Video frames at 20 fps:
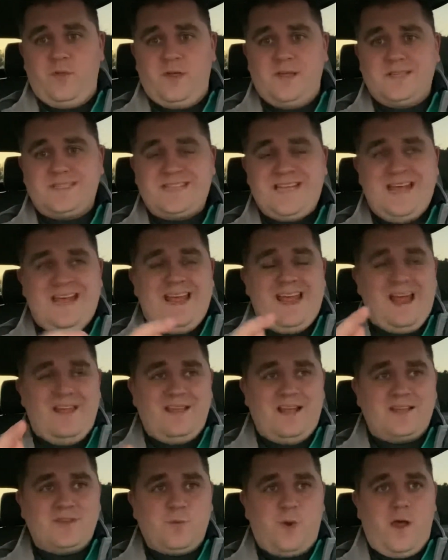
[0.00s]
this,
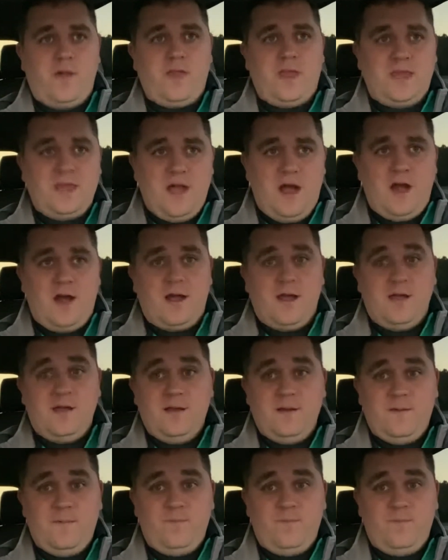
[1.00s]
and that's why the young,